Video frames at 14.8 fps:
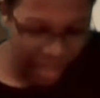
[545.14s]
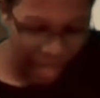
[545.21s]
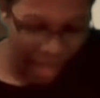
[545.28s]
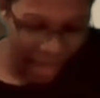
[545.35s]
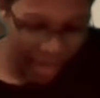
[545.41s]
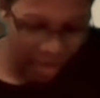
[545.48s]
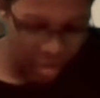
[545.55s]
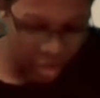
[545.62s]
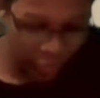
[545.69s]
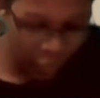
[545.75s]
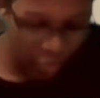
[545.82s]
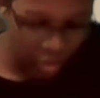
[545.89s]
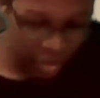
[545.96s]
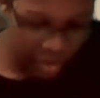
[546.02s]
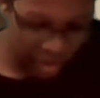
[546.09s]
a house
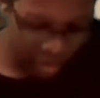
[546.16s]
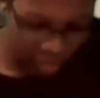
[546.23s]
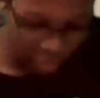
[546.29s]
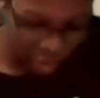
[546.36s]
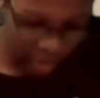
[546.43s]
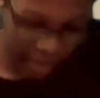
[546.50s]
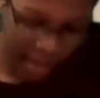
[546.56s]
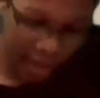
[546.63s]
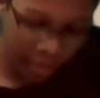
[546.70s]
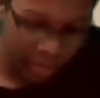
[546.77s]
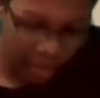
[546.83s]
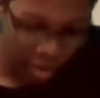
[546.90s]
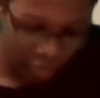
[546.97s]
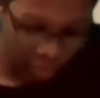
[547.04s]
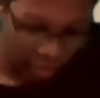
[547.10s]
full of children
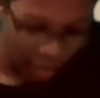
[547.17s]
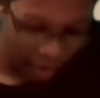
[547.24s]
out there.